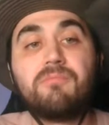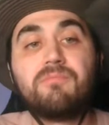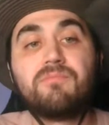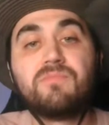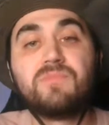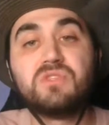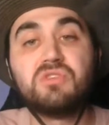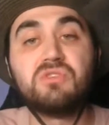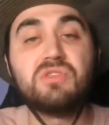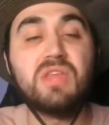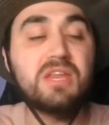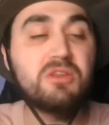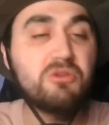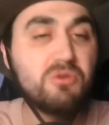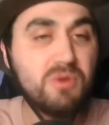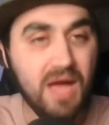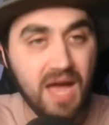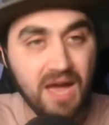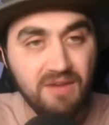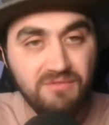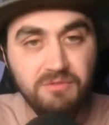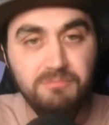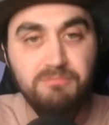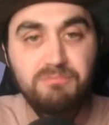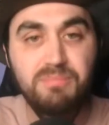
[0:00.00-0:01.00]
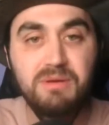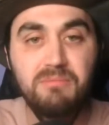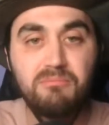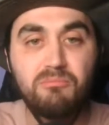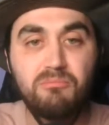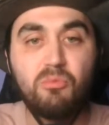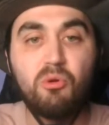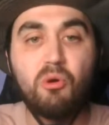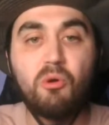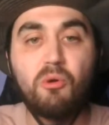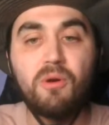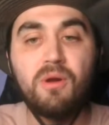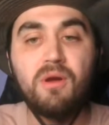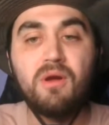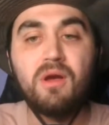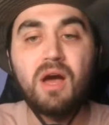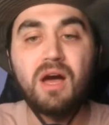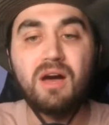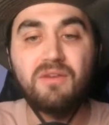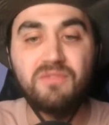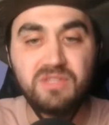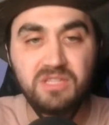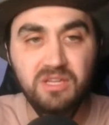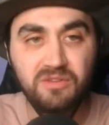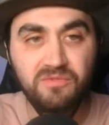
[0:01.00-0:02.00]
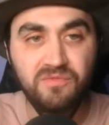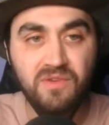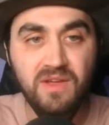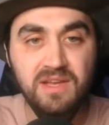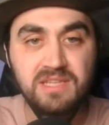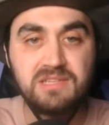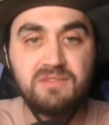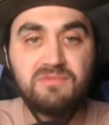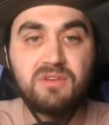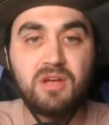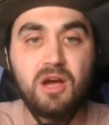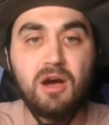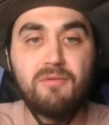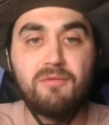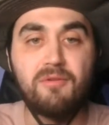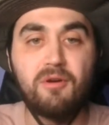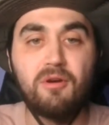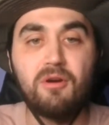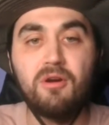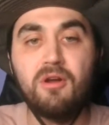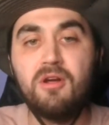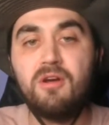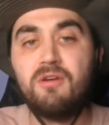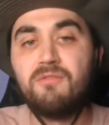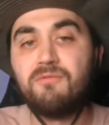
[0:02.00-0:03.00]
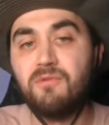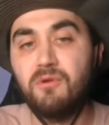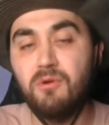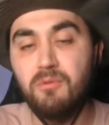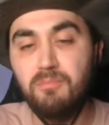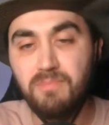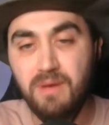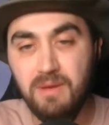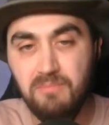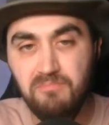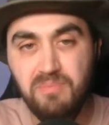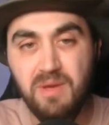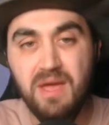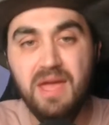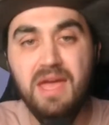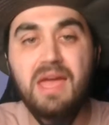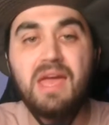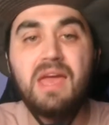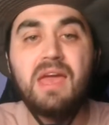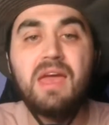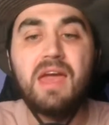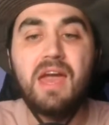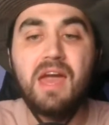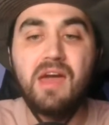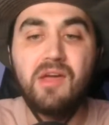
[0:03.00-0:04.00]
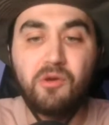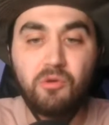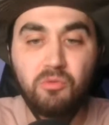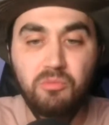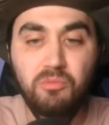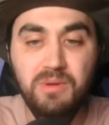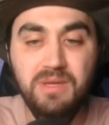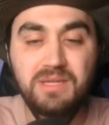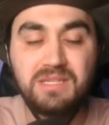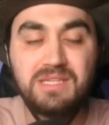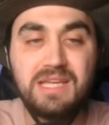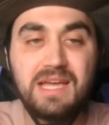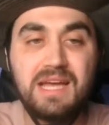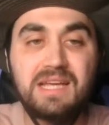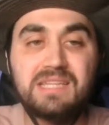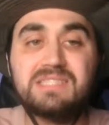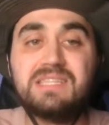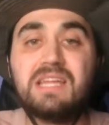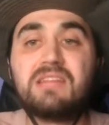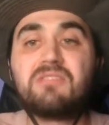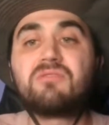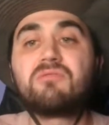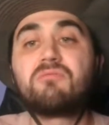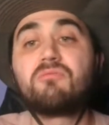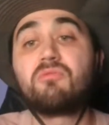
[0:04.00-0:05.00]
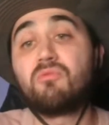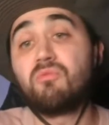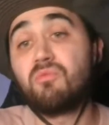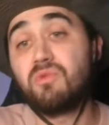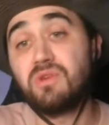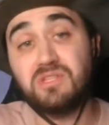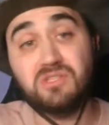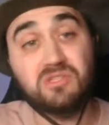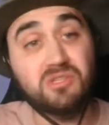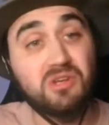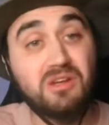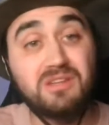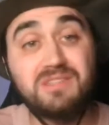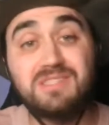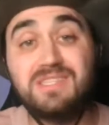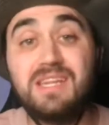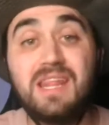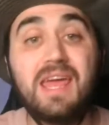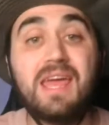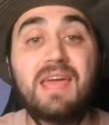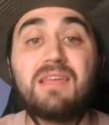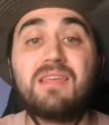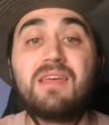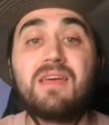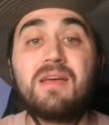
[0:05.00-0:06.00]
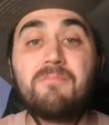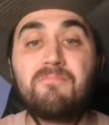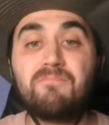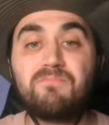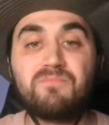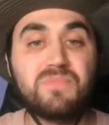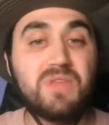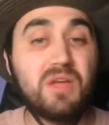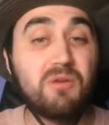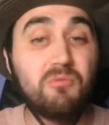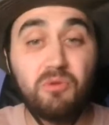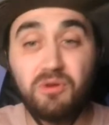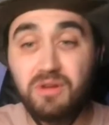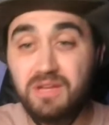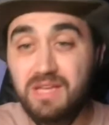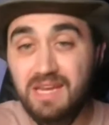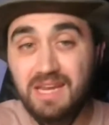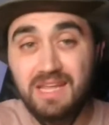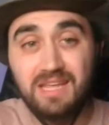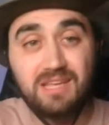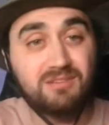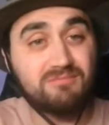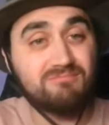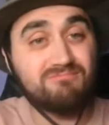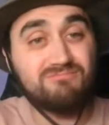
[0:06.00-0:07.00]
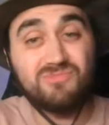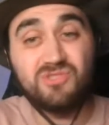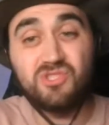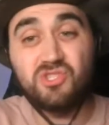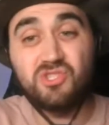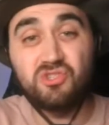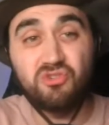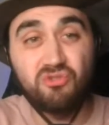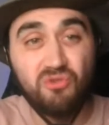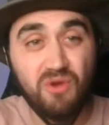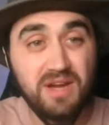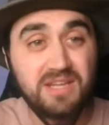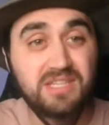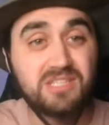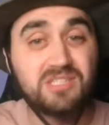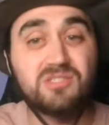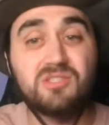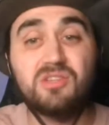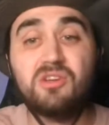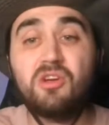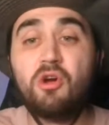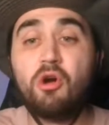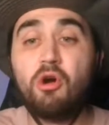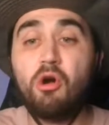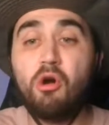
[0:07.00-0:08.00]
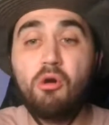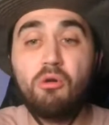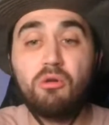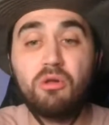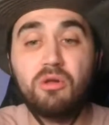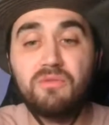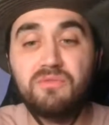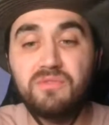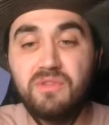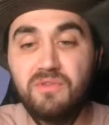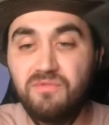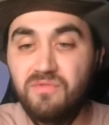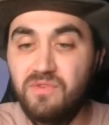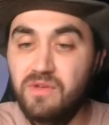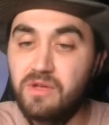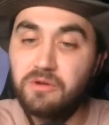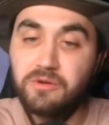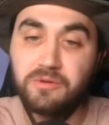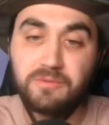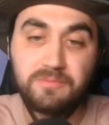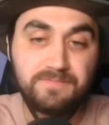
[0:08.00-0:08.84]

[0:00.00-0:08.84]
so that you have a bit more of a defensive cover for Pepe and Ruben Diaz that we saw today. They were getting stretched all over the field.